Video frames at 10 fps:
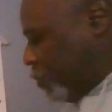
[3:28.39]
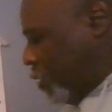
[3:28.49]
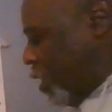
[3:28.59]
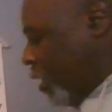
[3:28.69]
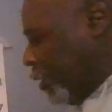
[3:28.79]

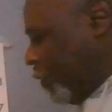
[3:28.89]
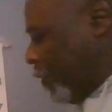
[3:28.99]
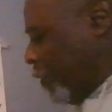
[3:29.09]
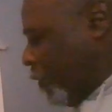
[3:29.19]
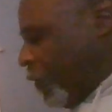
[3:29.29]
Ah,
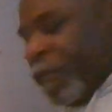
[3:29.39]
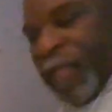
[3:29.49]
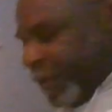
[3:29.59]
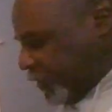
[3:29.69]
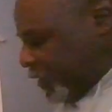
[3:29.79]

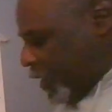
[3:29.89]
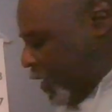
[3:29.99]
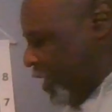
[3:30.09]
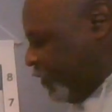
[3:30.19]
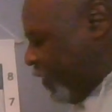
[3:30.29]
that's the
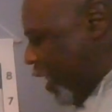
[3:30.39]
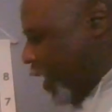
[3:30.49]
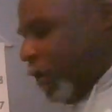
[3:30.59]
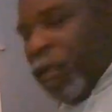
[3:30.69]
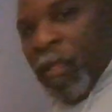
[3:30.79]
E
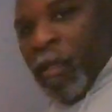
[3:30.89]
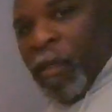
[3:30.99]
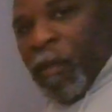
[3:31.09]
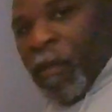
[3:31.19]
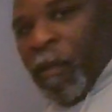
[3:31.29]
file,
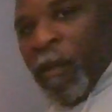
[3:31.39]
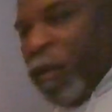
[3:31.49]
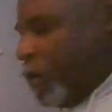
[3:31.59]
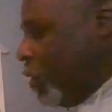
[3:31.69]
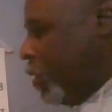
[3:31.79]

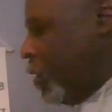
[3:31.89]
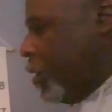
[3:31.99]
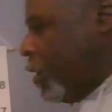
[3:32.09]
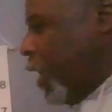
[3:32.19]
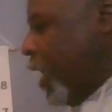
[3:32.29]

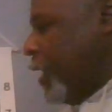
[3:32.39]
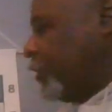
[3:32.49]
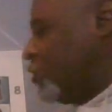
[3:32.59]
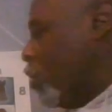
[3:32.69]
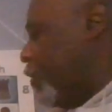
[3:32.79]
and
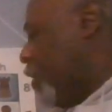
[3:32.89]
it's on